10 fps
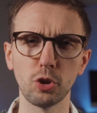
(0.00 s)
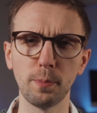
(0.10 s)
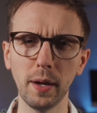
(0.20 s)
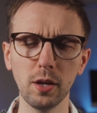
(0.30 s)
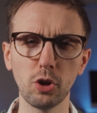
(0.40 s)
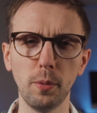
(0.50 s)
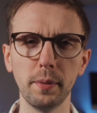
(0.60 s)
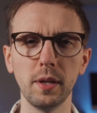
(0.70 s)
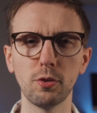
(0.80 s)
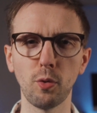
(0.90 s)
to buy a
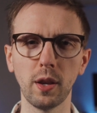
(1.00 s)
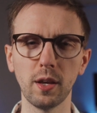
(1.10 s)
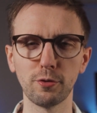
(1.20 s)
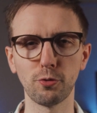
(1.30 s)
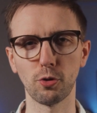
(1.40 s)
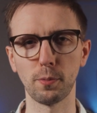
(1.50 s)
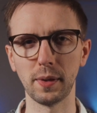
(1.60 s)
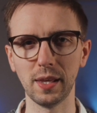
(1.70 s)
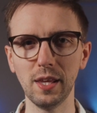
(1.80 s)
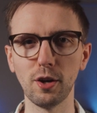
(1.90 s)
company trading for a
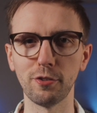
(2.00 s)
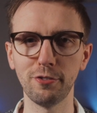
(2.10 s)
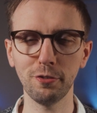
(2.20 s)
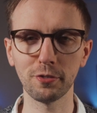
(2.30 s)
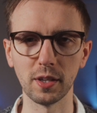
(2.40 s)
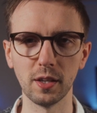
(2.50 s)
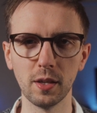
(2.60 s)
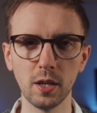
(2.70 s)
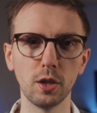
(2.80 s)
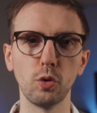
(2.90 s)
P E of fifty,
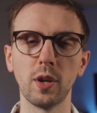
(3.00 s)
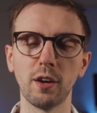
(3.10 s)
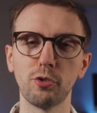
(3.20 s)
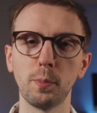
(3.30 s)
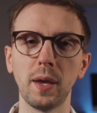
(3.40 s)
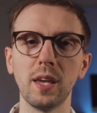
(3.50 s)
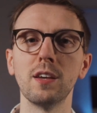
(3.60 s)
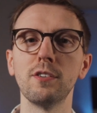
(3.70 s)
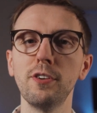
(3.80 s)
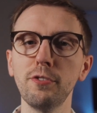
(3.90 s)
you'd have to pay
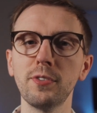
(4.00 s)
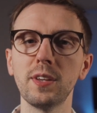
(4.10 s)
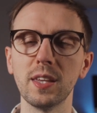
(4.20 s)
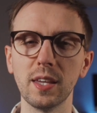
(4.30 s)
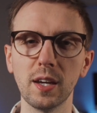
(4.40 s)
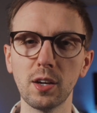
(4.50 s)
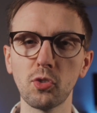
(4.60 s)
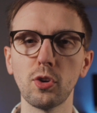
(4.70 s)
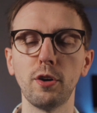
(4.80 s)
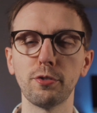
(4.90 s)
fifty
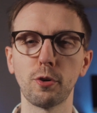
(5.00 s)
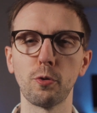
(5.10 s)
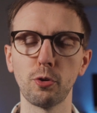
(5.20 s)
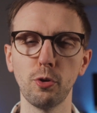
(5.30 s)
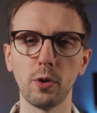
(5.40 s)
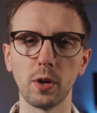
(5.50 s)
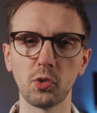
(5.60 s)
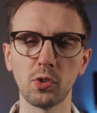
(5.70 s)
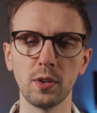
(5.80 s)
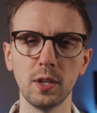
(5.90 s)
years of current
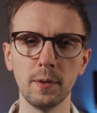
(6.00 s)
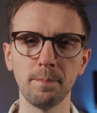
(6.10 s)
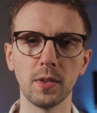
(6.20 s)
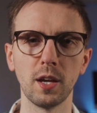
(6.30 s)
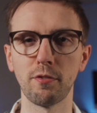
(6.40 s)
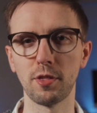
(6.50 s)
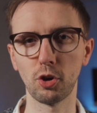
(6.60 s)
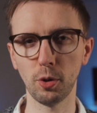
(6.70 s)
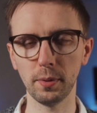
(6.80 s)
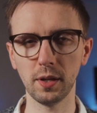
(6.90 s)
earnings. If the
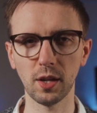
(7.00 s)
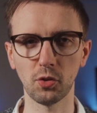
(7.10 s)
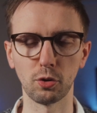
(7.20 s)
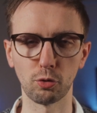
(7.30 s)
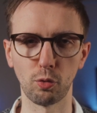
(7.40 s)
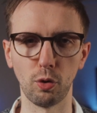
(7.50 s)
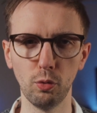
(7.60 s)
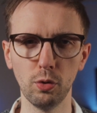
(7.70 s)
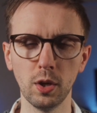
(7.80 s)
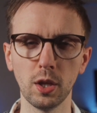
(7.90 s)
company does not
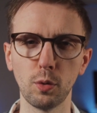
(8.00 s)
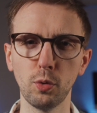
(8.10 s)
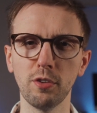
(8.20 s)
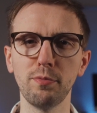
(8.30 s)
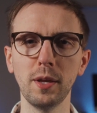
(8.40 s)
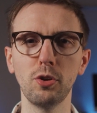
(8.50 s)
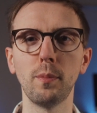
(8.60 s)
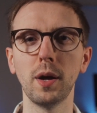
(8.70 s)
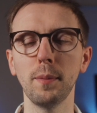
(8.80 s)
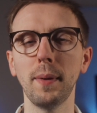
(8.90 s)
grow, you would have made your
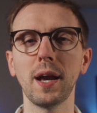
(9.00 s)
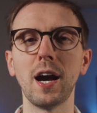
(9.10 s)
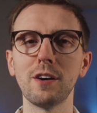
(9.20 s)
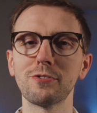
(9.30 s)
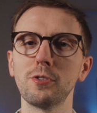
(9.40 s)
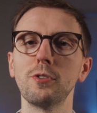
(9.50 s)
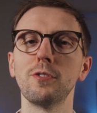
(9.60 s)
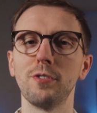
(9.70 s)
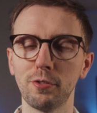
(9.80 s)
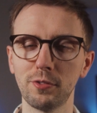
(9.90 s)
money back after
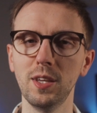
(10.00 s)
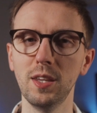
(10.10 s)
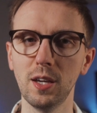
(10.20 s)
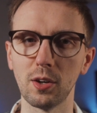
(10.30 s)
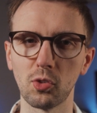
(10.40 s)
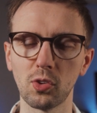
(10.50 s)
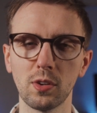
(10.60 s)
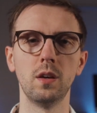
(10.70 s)
fifty years.